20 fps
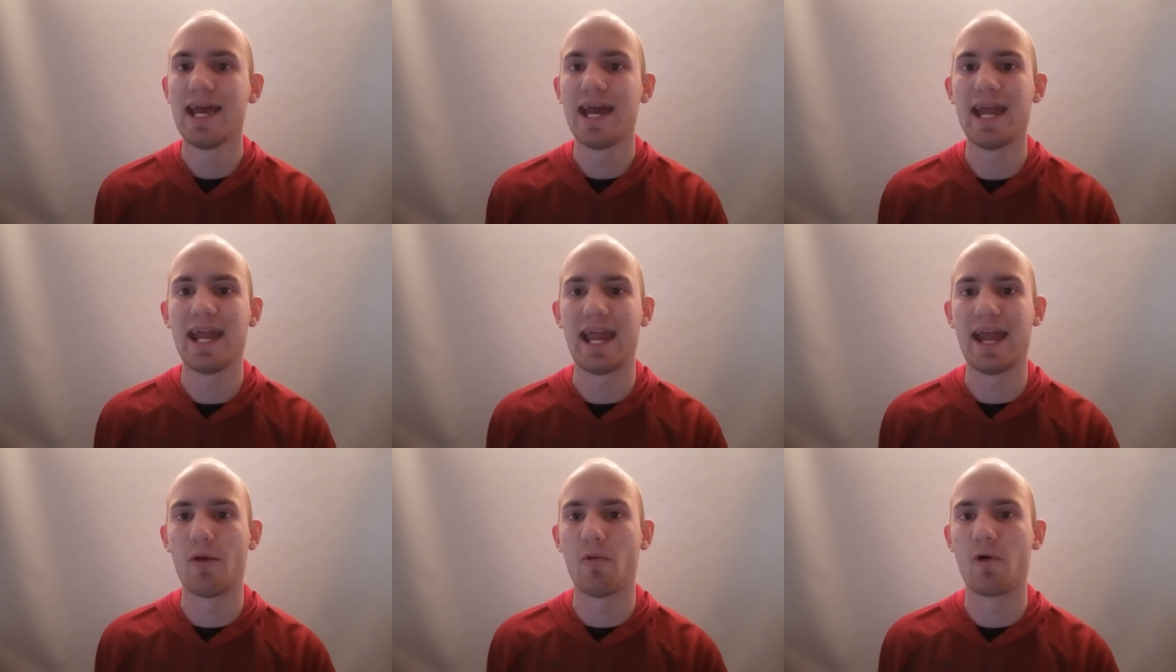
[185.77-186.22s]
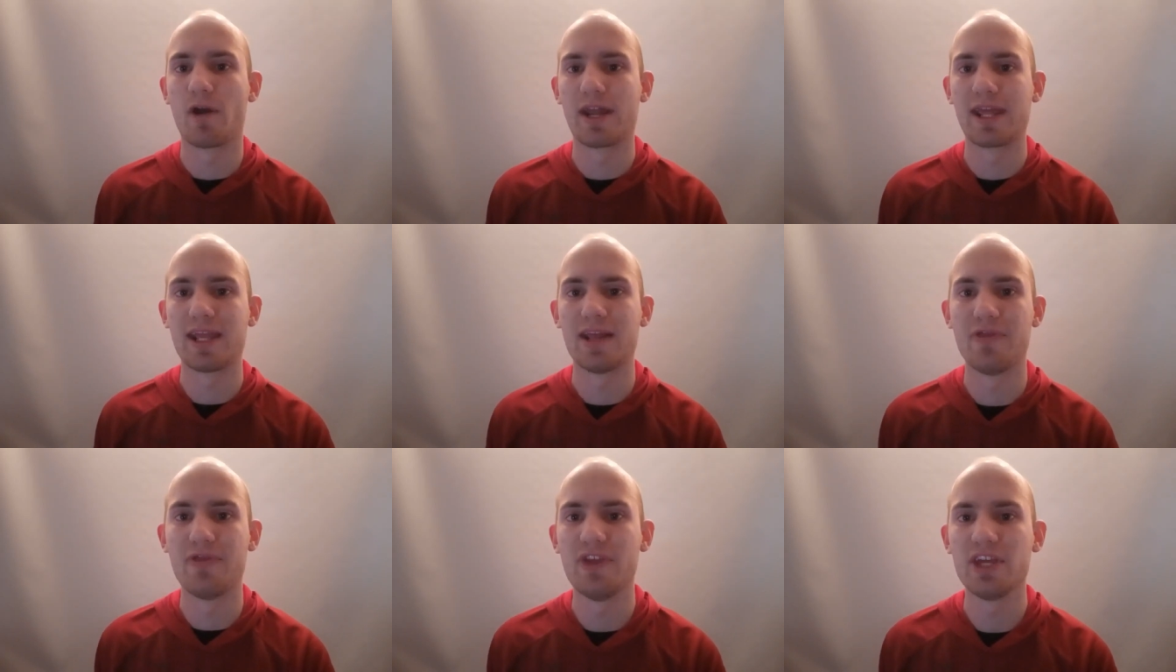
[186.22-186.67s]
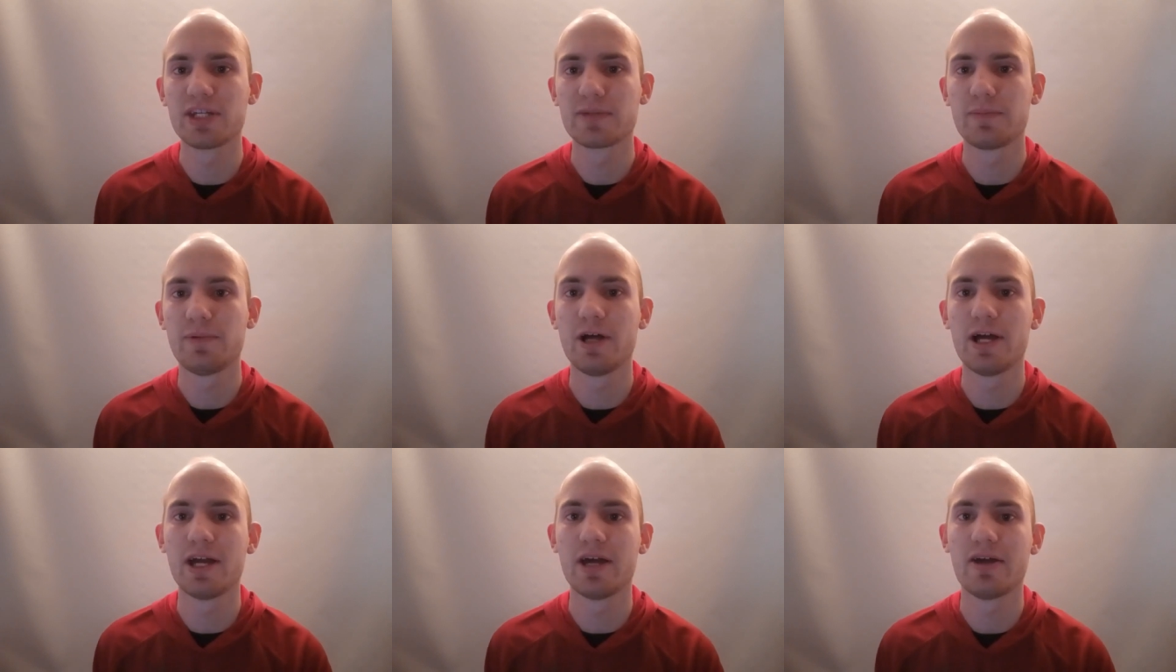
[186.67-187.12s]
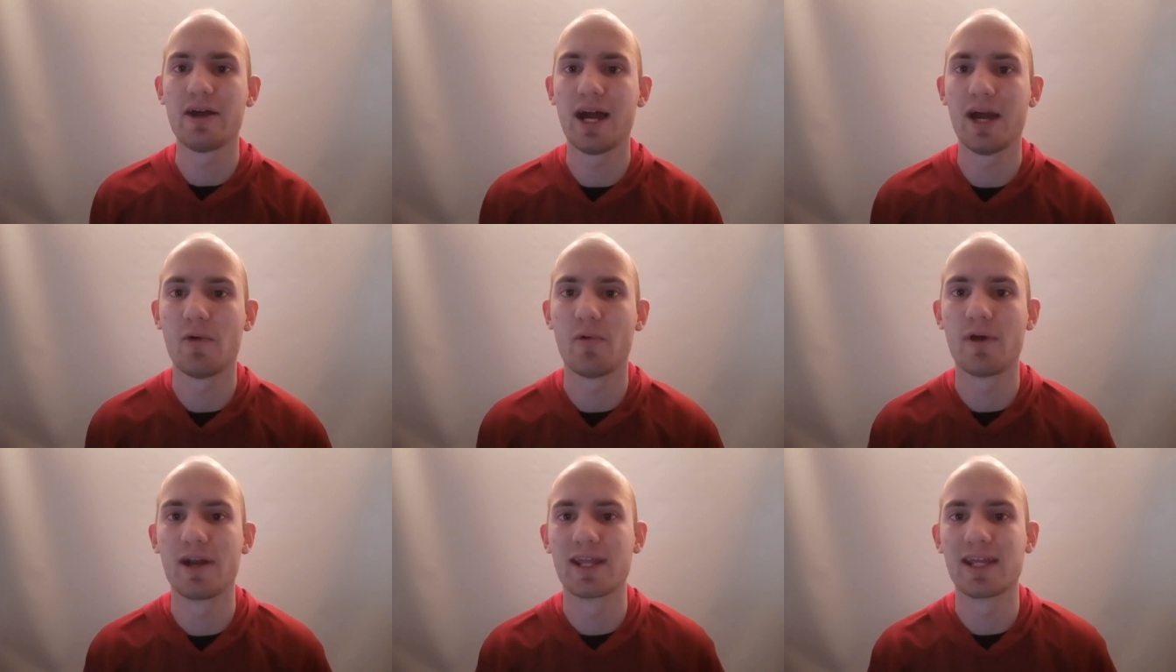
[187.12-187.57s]
hey, I want to get this player,
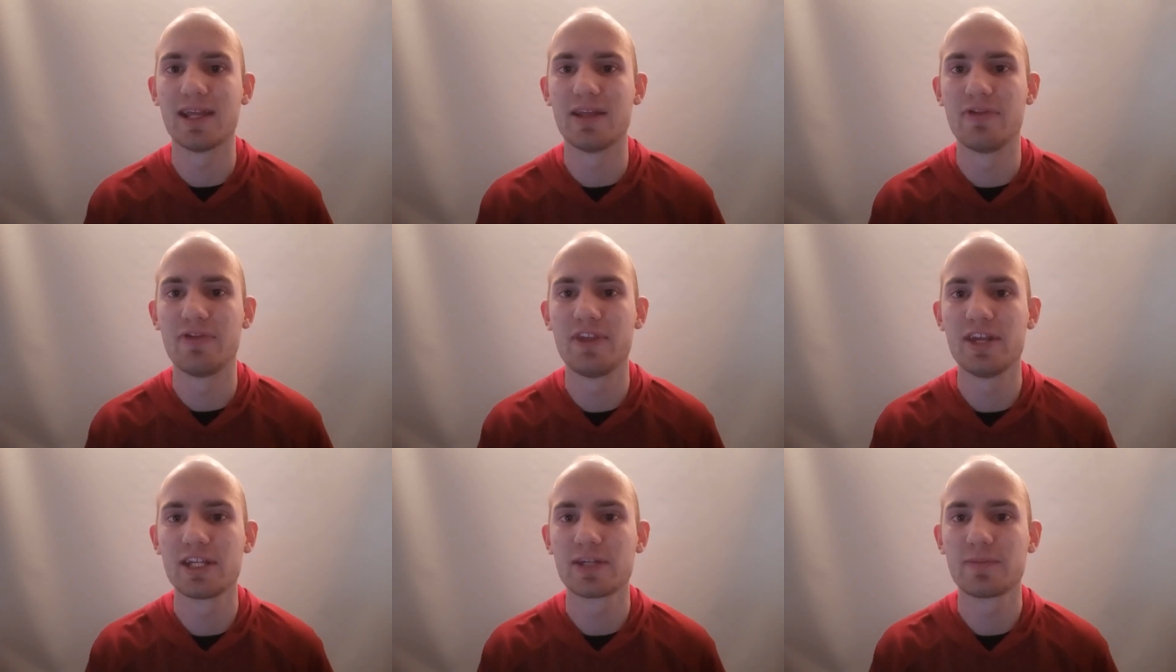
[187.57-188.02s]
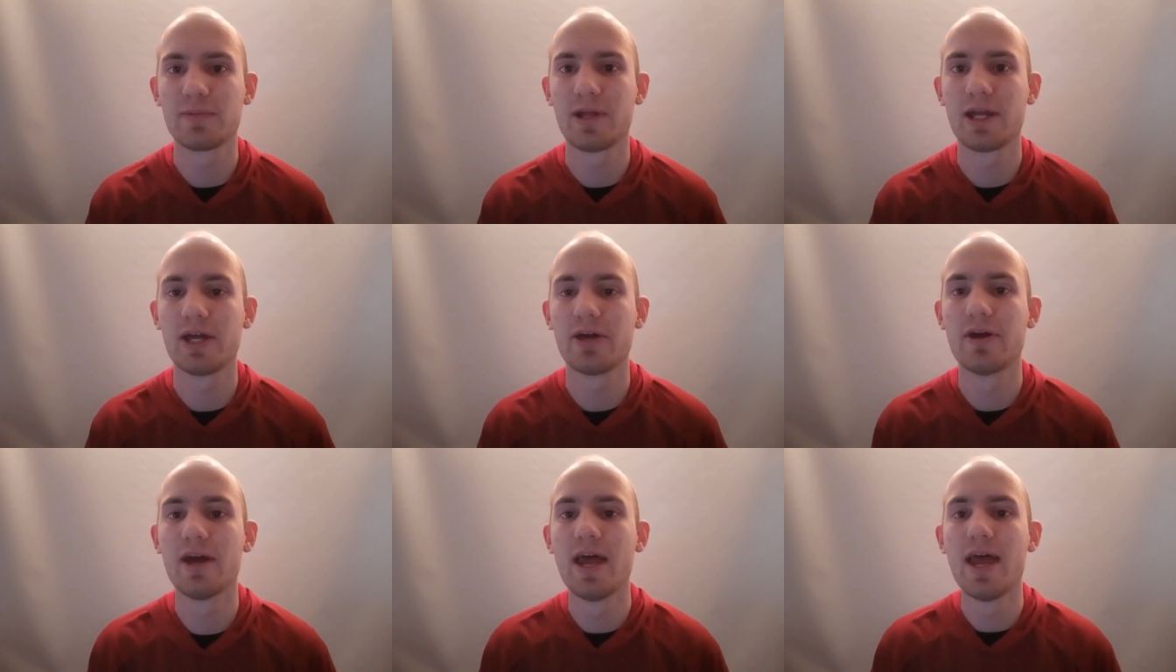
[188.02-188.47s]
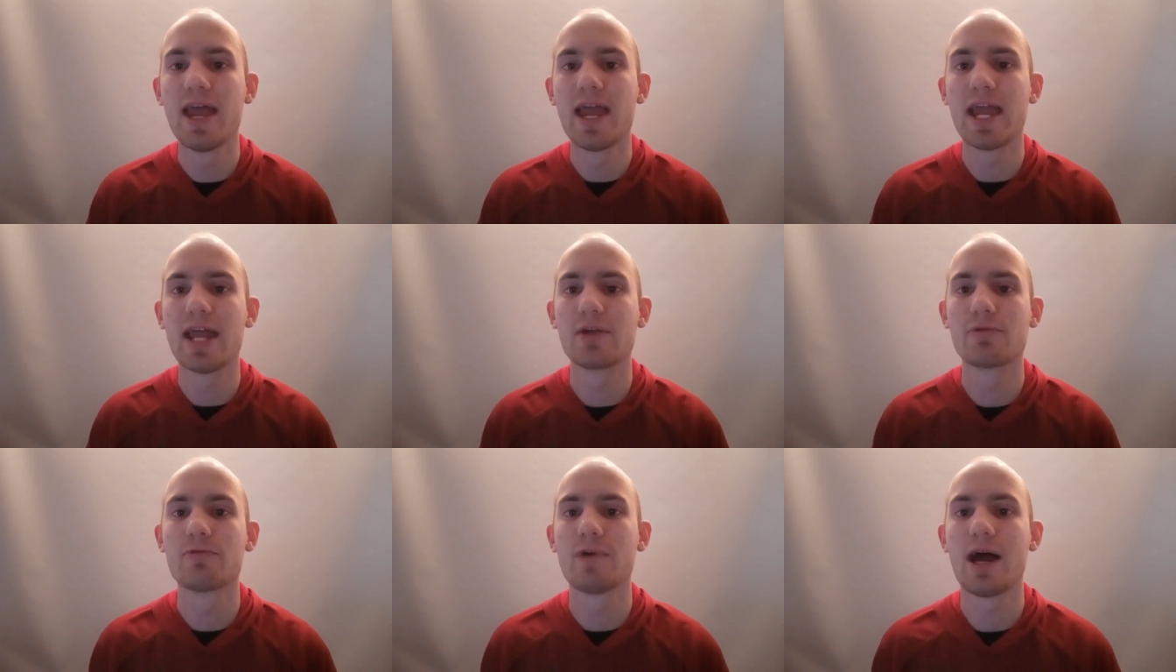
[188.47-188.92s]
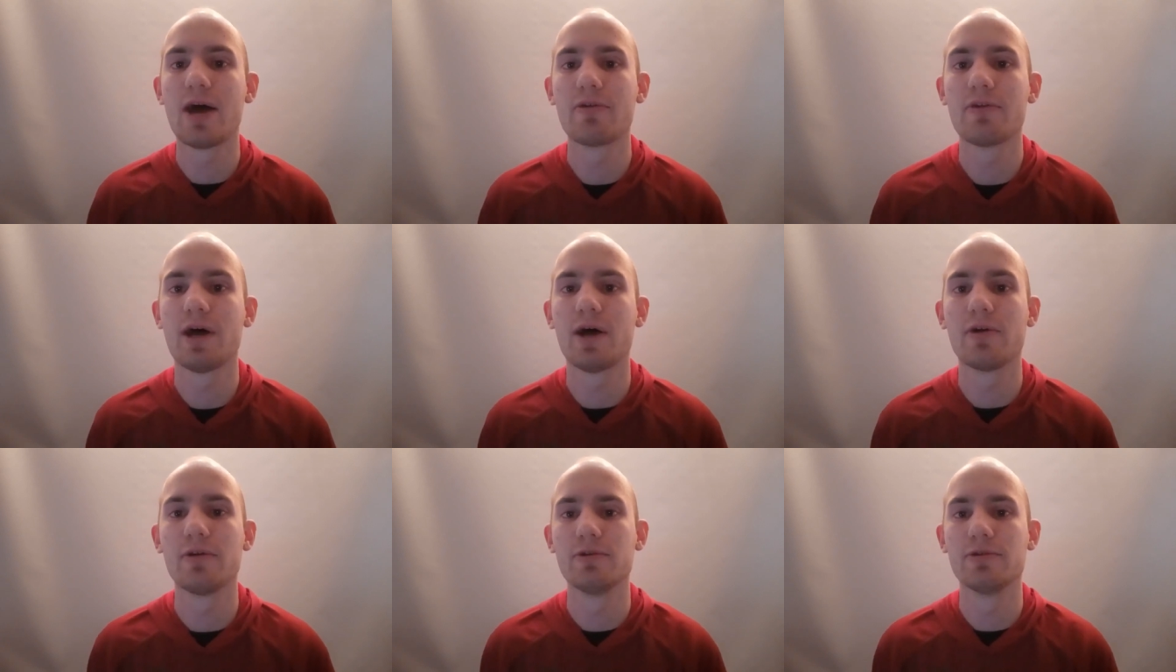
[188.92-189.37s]
I want to get this player, and
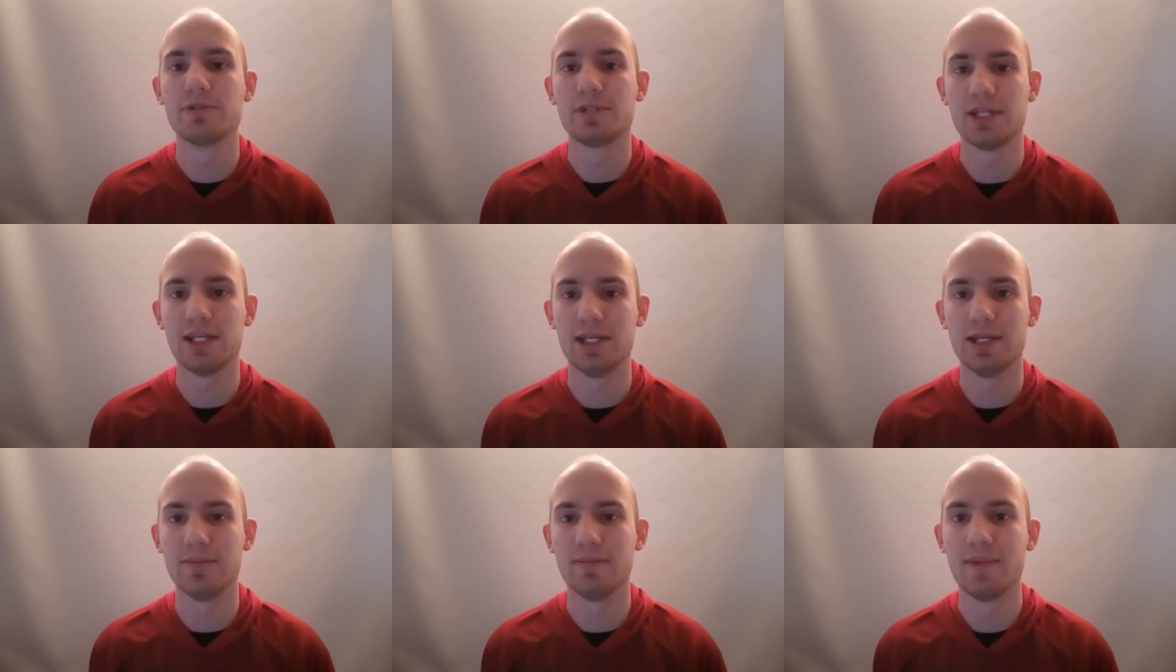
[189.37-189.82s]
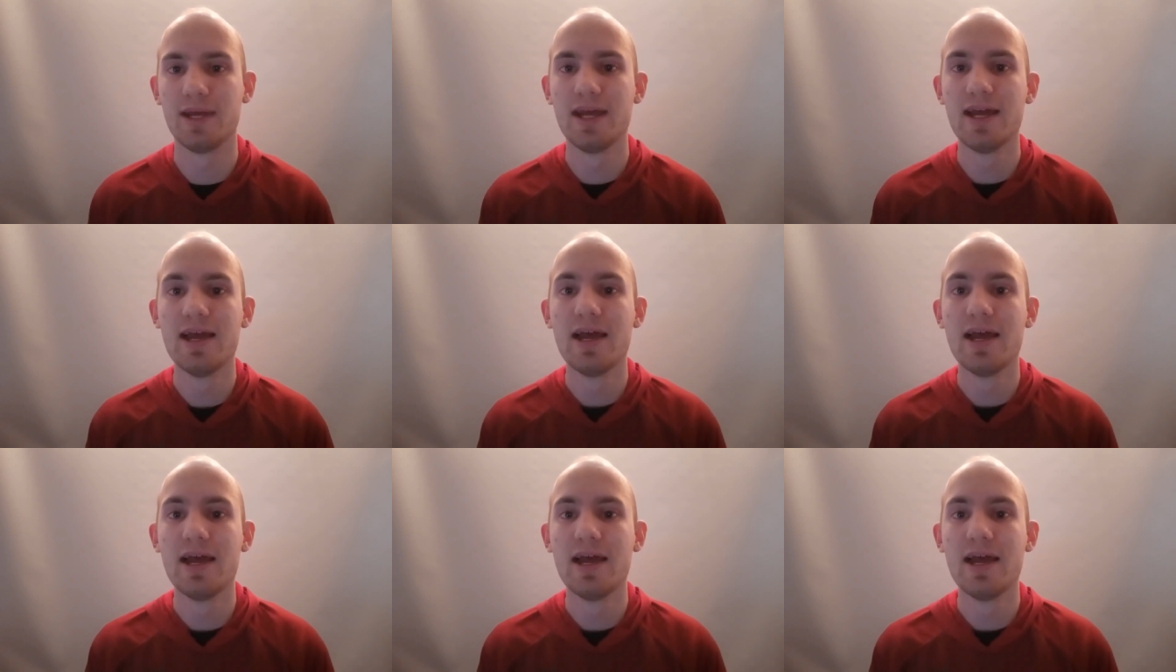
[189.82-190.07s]
round out your team.